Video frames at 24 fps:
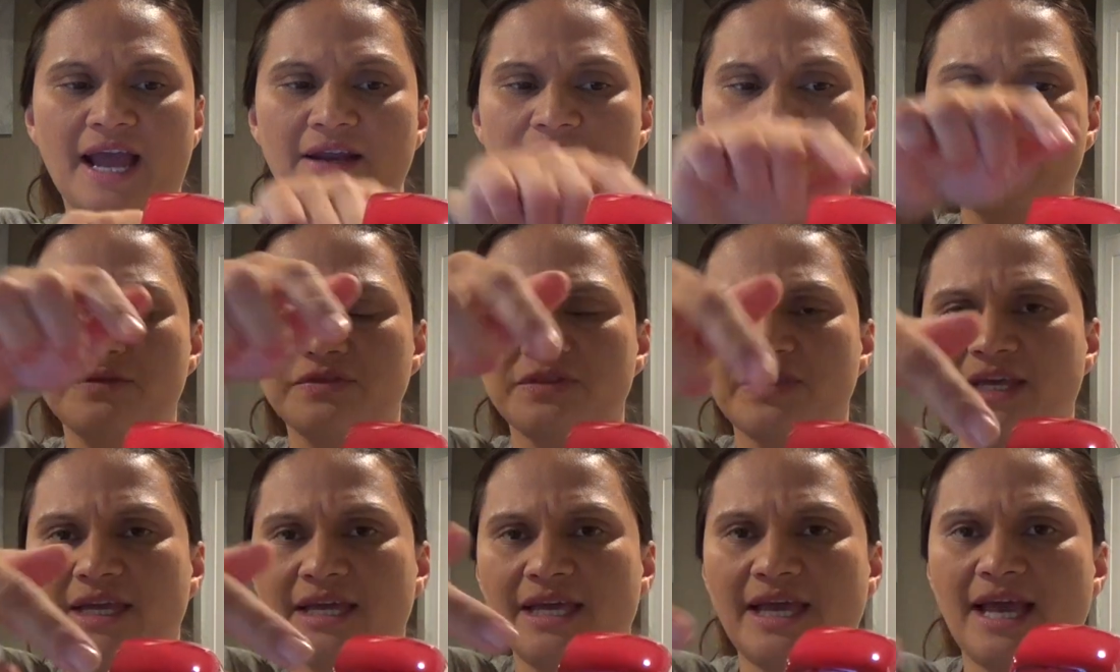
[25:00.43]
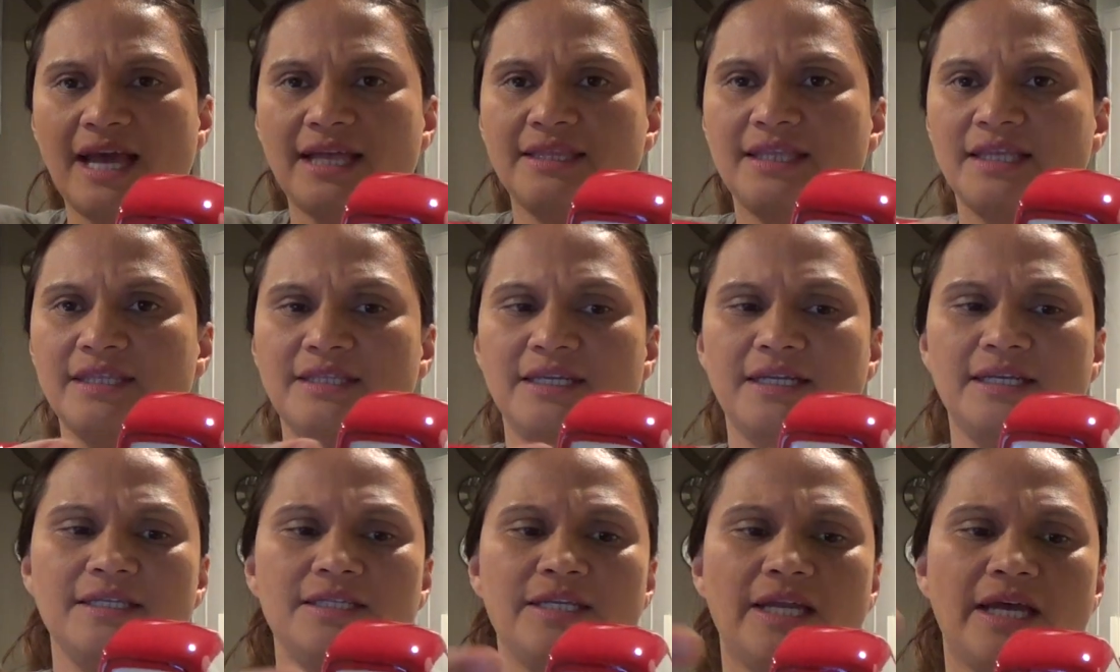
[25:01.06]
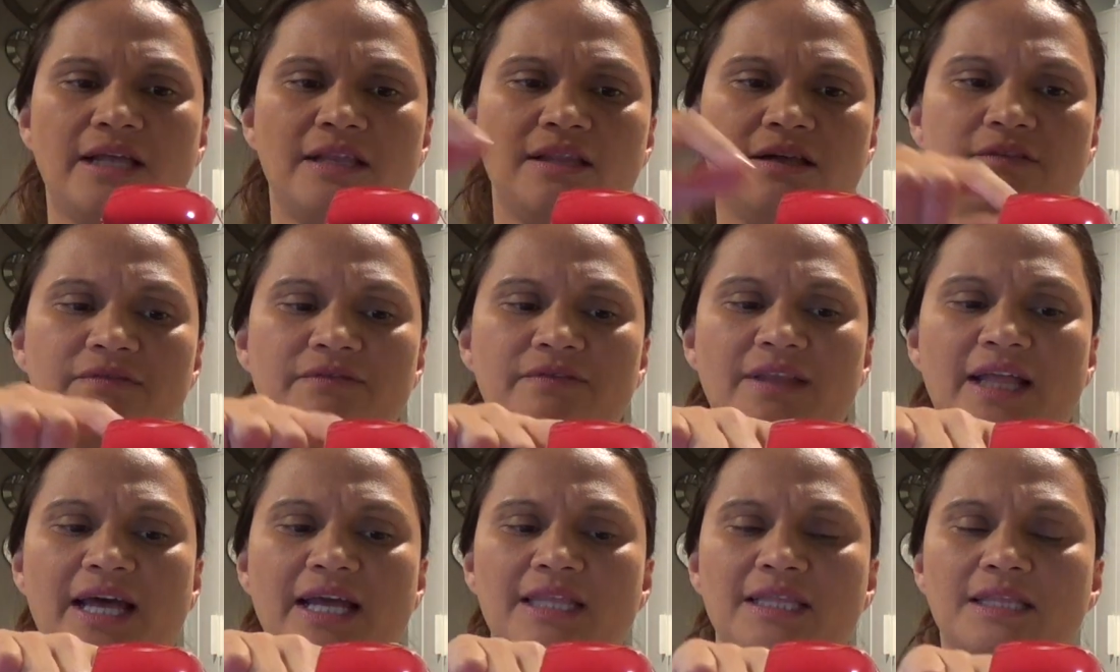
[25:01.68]
I don't think he had the detail
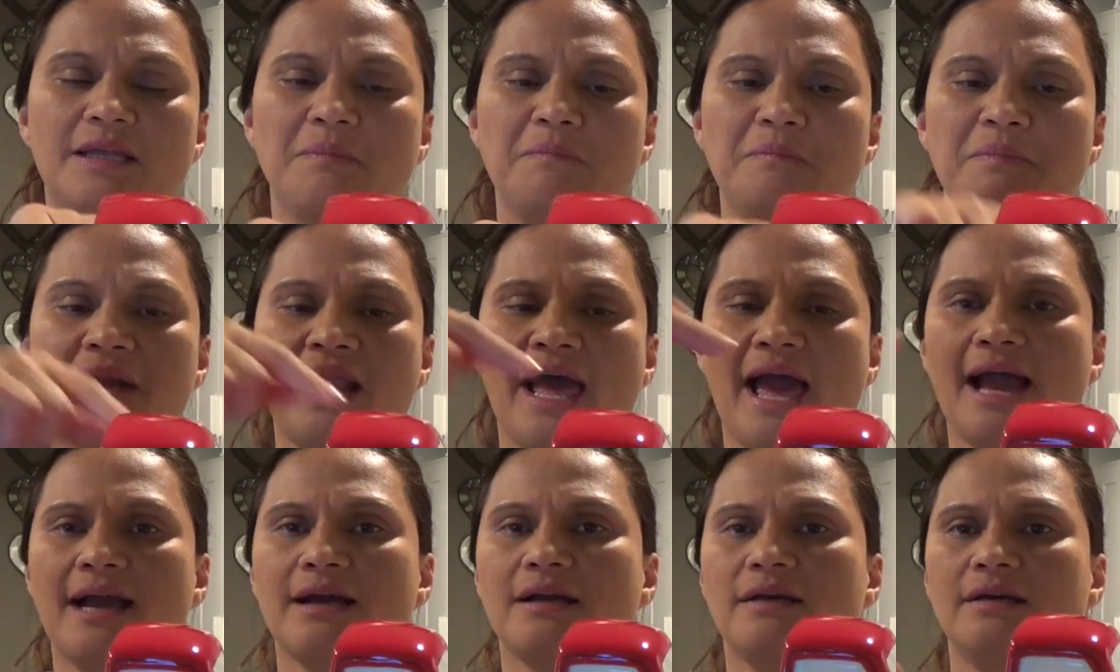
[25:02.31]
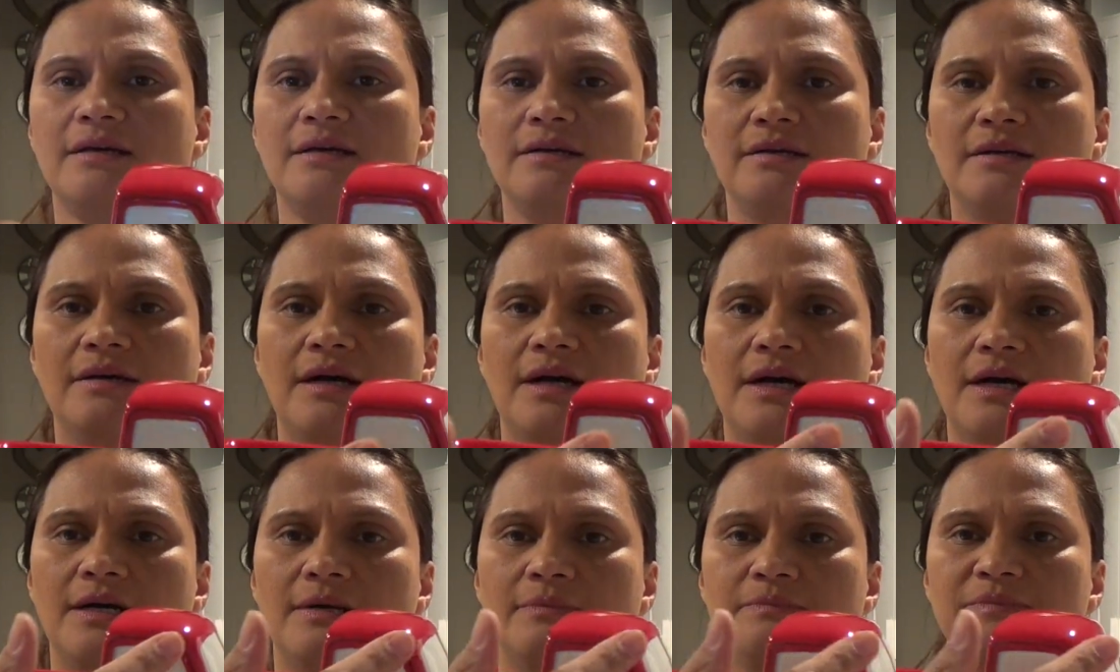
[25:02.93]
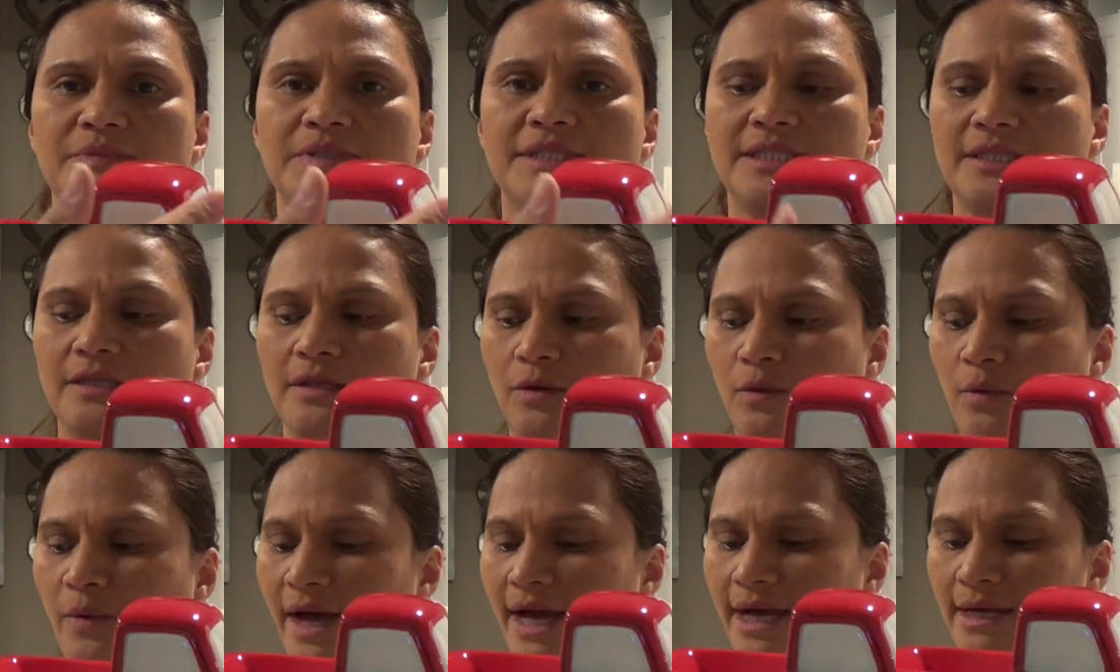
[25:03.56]
of like the black
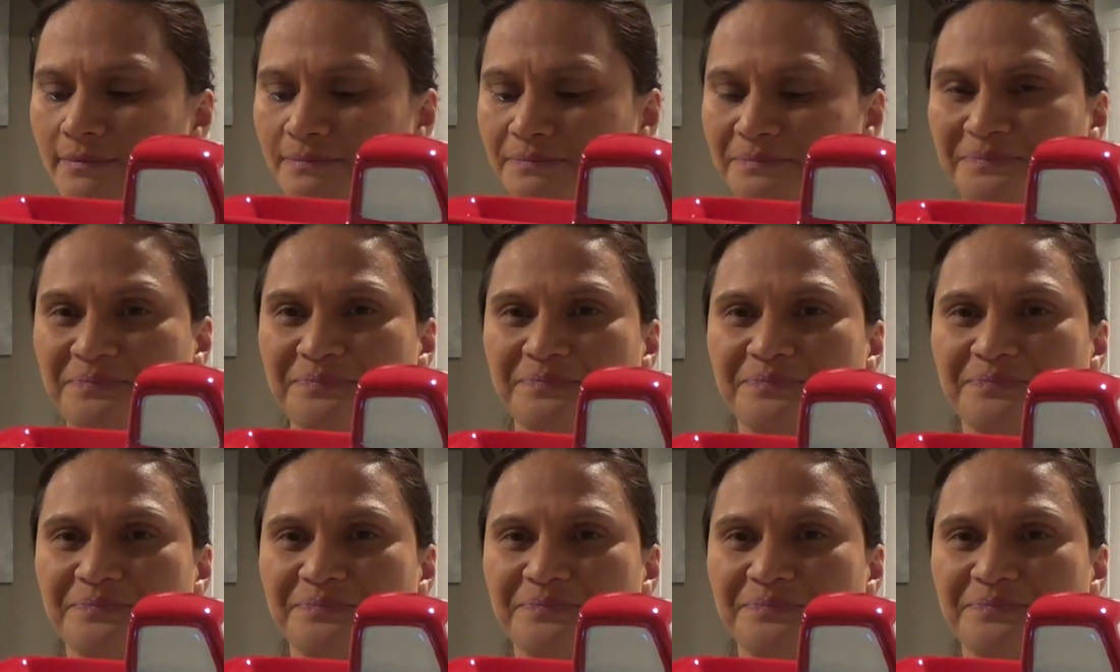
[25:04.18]
silhouette